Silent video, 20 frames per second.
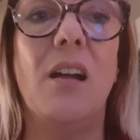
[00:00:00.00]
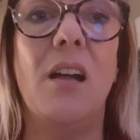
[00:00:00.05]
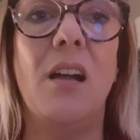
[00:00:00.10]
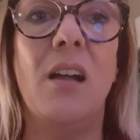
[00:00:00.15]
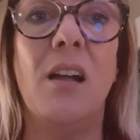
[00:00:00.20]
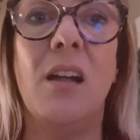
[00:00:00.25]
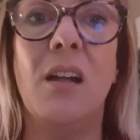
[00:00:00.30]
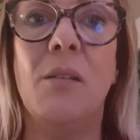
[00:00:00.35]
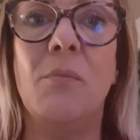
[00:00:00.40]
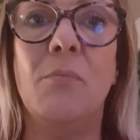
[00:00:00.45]

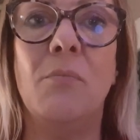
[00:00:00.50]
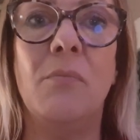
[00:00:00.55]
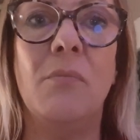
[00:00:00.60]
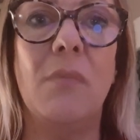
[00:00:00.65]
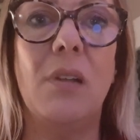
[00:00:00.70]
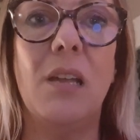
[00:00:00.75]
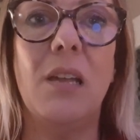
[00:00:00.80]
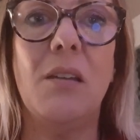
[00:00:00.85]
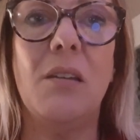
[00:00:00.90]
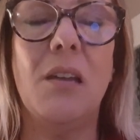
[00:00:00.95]

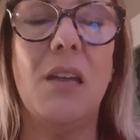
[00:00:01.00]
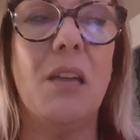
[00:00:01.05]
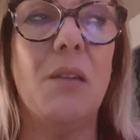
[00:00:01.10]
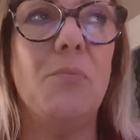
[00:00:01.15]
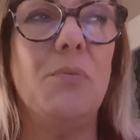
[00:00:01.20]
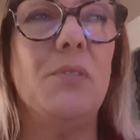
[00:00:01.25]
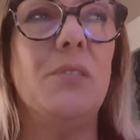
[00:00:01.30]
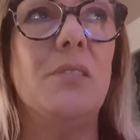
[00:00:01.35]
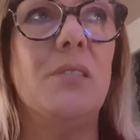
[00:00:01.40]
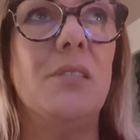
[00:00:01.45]

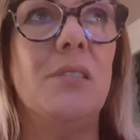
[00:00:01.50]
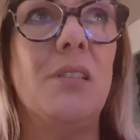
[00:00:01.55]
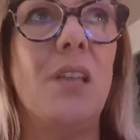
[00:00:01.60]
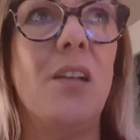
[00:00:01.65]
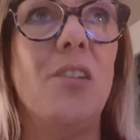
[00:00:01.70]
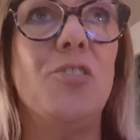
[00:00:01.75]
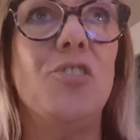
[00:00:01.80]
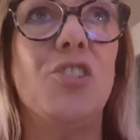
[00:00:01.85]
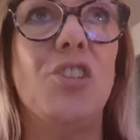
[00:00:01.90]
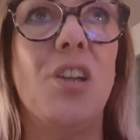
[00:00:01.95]
it was
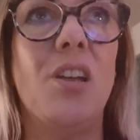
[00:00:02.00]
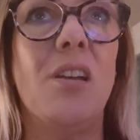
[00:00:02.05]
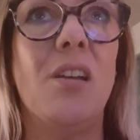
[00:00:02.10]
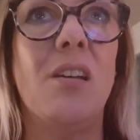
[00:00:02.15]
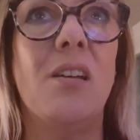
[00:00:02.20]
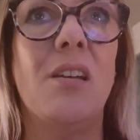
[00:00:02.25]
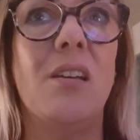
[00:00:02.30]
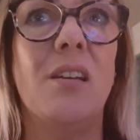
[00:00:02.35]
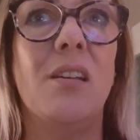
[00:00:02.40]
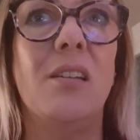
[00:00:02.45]
such
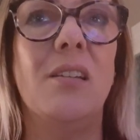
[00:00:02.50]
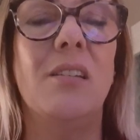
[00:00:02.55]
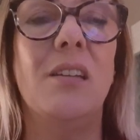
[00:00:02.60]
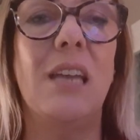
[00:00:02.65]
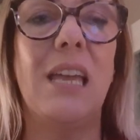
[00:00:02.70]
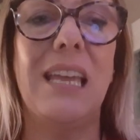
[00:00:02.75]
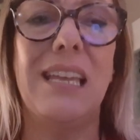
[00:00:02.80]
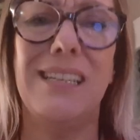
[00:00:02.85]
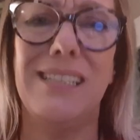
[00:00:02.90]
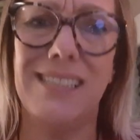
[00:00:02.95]
a
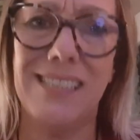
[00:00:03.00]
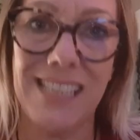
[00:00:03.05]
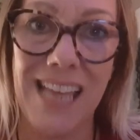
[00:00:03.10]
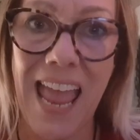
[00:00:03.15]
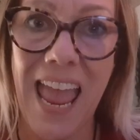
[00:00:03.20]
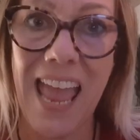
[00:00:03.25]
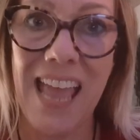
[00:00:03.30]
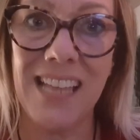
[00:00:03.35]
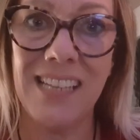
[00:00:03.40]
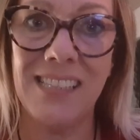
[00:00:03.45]

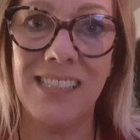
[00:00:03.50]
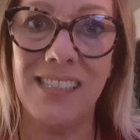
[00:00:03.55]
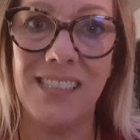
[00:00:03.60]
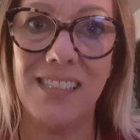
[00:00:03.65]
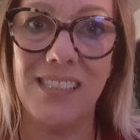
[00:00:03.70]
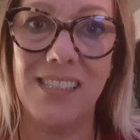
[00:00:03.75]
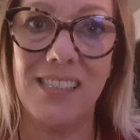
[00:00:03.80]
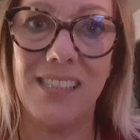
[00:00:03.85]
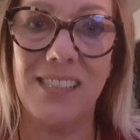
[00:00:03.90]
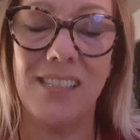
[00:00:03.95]

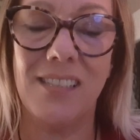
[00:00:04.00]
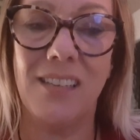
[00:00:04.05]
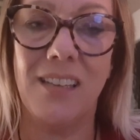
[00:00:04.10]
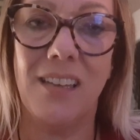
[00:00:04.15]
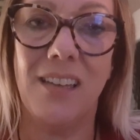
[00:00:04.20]
intense,